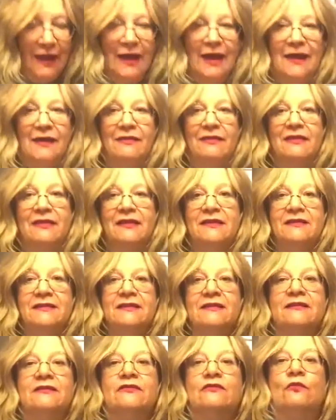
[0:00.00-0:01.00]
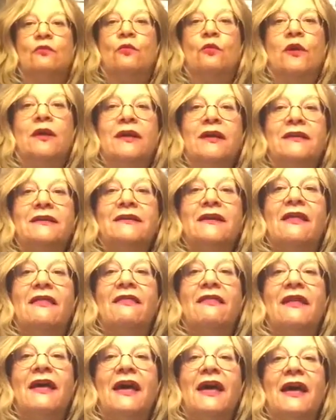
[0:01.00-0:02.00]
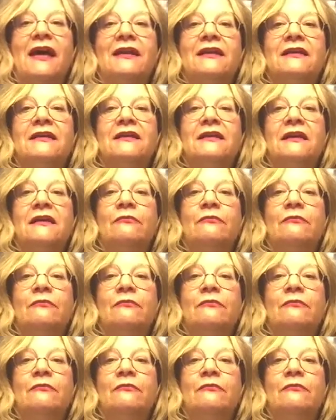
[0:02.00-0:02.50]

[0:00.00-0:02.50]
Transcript: And this is what that